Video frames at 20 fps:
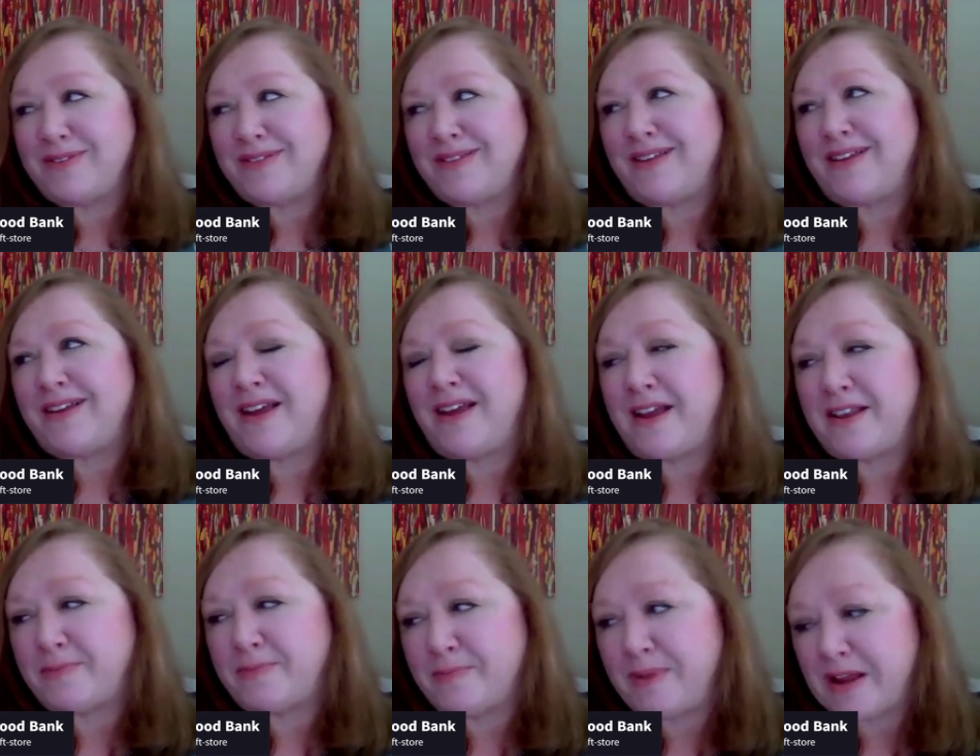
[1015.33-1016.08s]

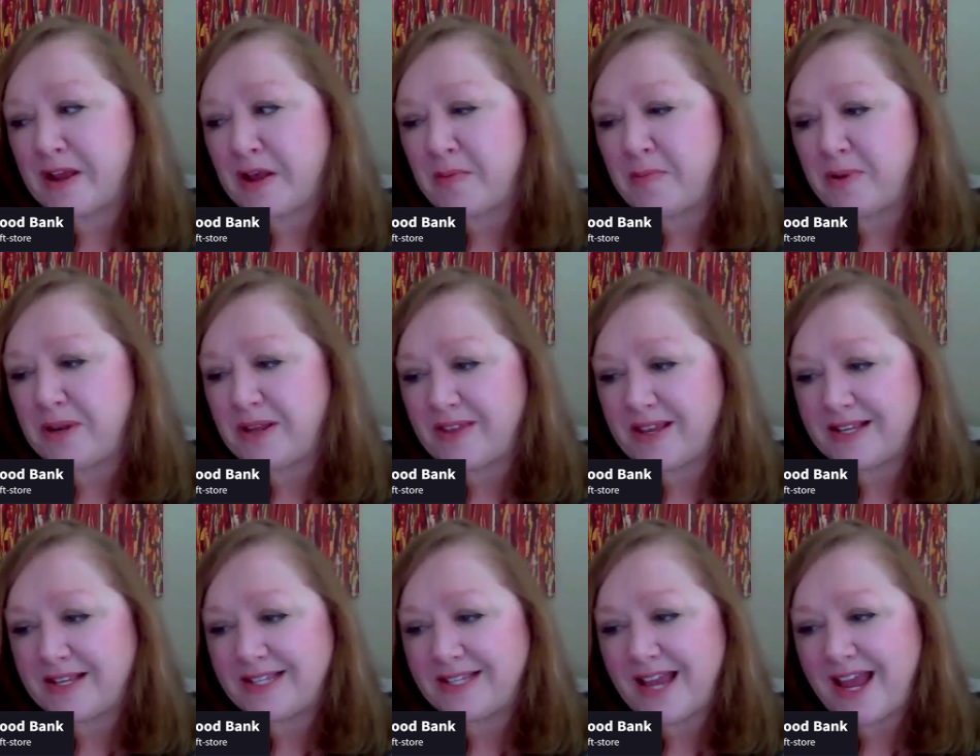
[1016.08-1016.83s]
at my company,
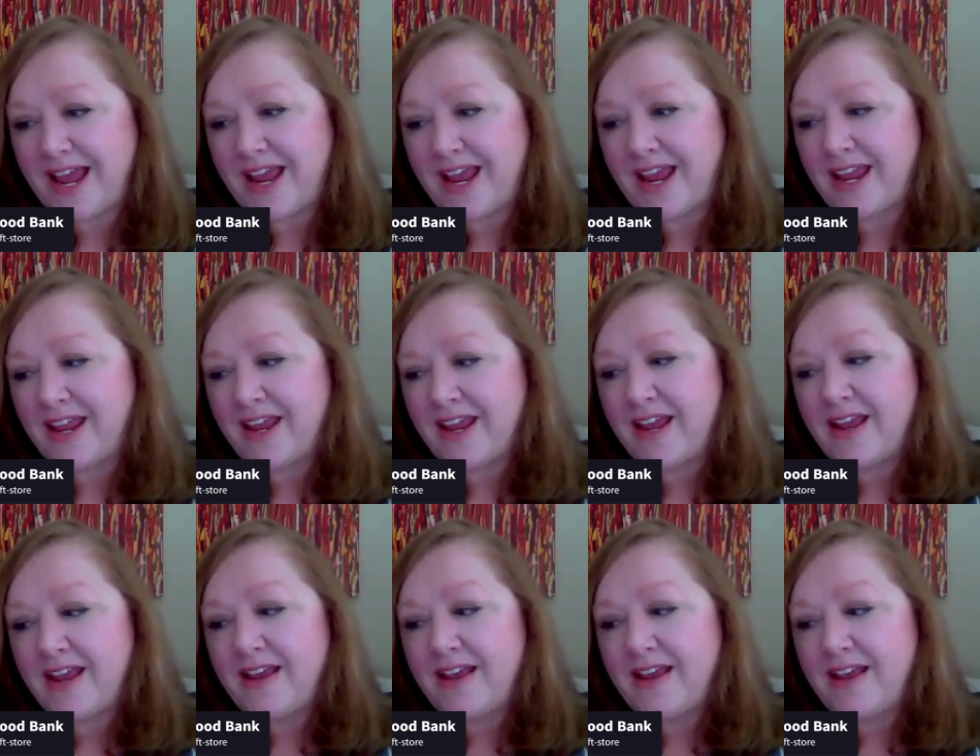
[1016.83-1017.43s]
they say